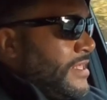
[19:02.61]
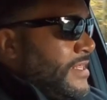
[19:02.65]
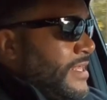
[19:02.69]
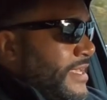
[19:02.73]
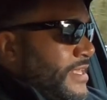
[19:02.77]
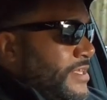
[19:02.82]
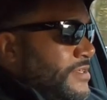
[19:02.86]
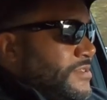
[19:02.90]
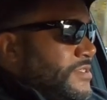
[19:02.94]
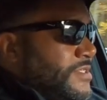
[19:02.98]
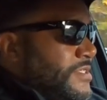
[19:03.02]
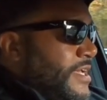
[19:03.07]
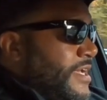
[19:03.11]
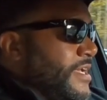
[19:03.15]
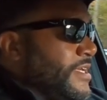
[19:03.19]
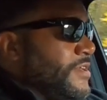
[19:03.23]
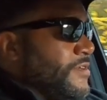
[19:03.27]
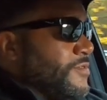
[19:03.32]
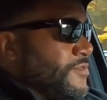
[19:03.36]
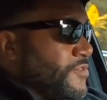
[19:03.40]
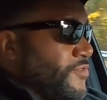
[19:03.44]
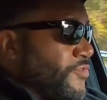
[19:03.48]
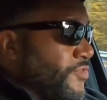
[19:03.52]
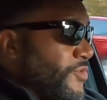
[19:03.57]
This car is
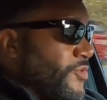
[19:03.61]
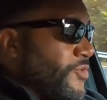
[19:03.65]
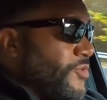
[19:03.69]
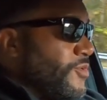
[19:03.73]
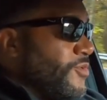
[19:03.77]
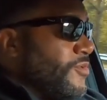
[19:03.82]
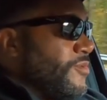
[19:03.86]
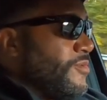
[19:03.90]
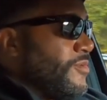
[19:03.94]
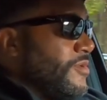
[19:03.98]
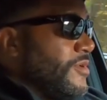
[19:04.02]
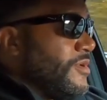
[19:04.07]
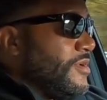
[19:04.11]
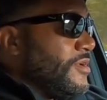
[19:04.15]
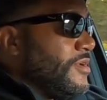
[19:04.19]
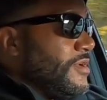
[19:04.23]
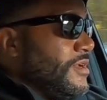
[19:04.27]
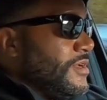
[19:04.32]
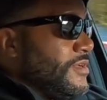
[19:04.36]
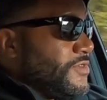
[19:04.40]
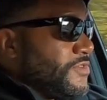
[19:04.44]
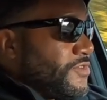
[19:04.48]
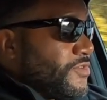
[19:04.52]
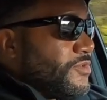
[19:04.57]
kind of, like you said, your
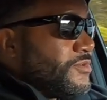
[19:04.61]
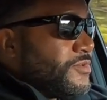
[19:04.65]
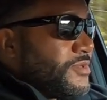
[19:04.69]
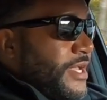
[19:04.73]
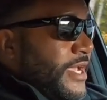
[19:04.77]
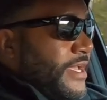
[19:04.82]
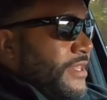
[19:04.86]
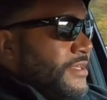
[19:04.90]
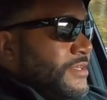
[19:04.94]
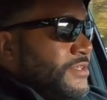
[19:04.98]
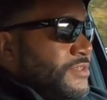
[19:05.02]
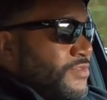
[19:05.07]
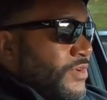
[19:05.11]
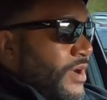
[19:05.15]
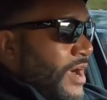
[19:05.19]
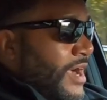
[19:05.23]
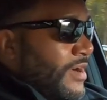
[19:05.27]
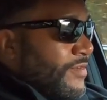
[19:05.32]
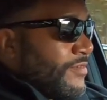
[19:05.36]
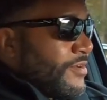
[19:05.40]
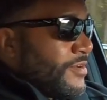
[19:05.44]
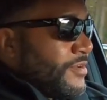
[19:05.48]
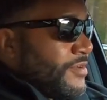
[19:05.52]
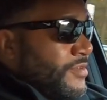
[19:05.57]
true
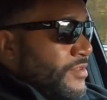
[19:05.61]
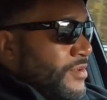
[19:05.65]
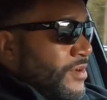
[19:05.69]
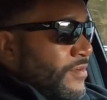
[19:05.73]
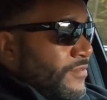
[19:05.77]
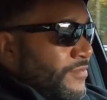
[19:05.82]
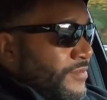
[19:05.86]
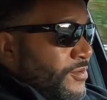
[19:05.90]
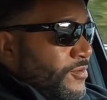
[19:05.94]
daily